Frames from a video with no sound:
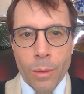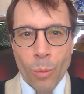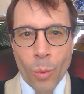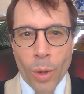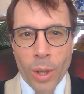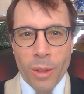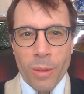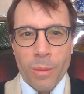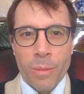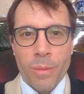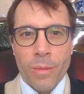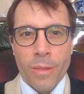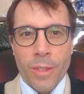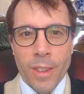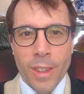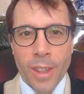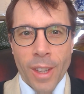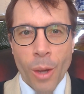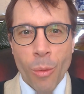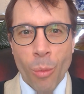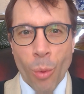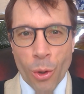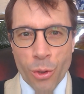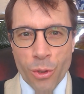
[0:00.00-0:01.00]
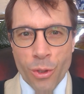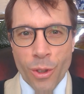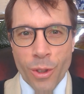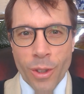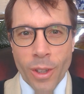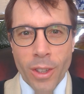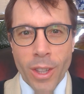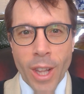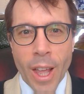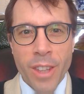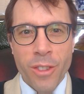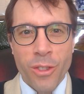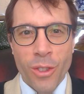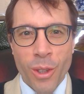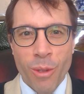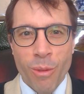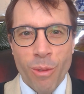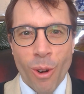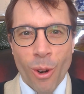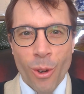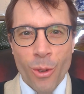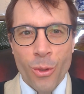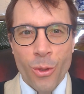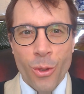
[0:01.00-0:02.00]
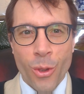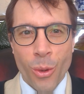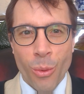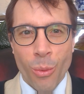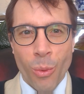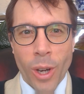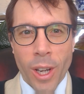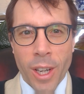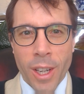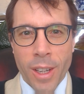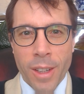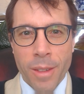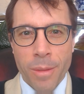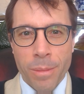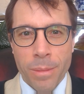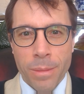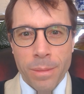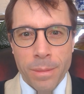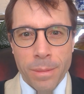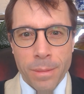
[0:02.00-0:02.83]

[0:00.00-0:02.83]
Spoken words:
Well, it wasn't the lazy forest that won.